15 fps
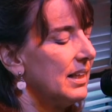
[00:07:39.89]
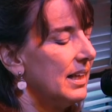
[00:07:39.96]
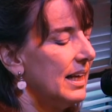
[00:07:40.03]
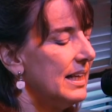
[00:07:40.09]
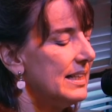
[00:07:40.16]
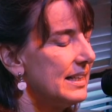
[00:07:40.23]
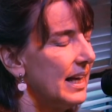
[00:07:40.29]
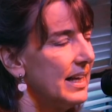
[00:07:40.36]

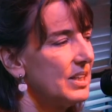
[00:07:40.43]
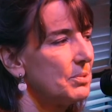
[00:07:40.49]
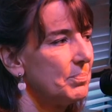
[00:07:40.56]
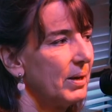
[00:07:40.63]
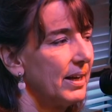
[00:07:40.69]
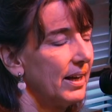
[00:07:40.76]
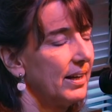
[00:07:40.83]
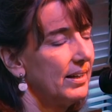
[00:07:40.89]
He takes
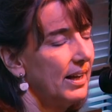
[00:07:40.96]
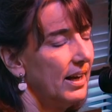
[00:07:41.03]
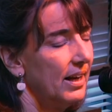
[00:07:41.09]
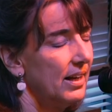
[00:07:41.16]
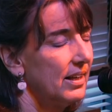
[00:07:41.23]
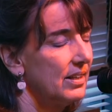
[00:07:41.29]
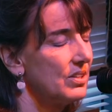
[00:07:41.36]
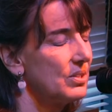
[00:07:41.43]
my
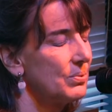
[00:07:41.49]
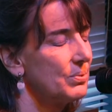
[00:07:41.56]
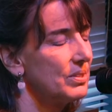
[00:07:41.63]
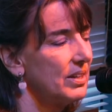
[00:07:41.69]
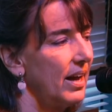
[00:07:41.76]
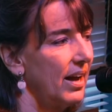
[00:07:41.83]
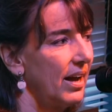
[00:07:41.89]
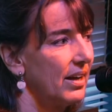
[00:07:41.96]
head into
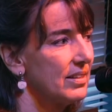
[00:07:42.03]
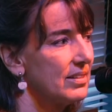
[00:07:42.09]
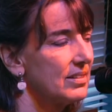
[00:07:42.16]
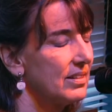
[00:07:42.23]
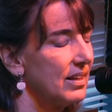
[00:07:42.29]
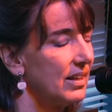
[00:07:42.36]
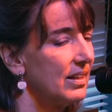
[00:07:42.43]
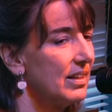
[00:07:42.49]
his hands
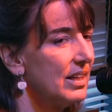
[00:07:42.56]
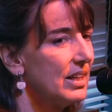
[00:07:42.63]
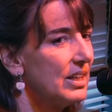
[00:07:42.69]
and he